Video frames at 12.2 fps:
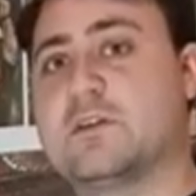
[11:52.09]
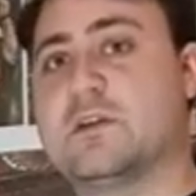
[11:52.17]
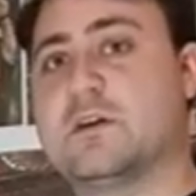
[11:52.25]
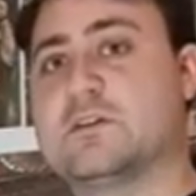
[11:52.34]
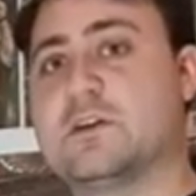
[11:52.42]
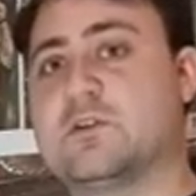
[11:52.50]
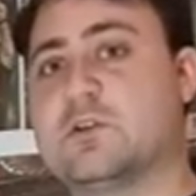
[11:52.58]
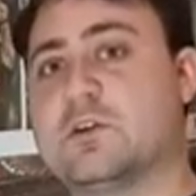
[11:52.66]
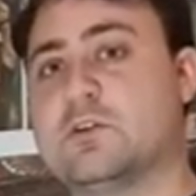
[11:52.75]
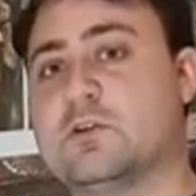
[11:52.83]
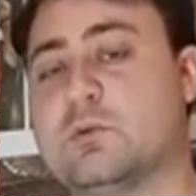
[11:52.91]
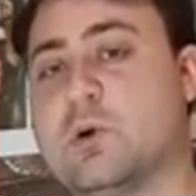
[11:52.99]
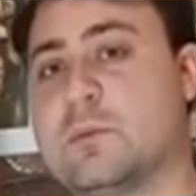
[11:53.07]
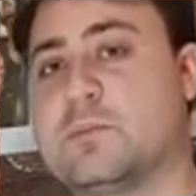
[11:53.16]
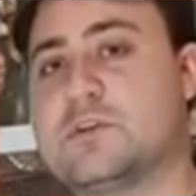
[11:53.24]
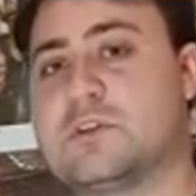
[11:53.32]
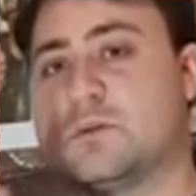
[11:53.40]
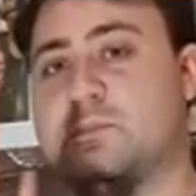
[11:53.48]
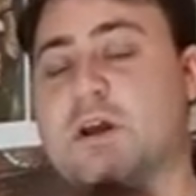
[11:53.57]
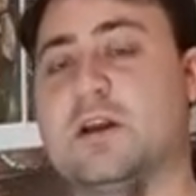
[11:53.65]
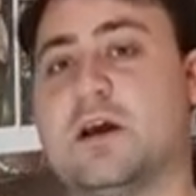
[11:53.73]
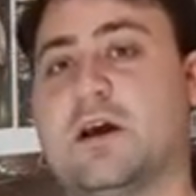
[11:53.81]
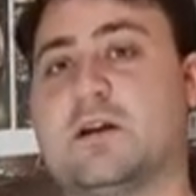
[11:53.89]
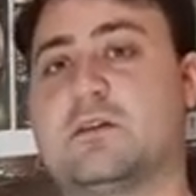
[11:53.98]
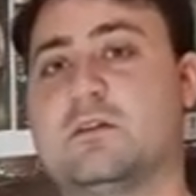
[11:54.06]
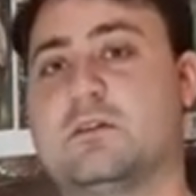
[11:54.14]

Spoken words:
things that you can do 1% better at.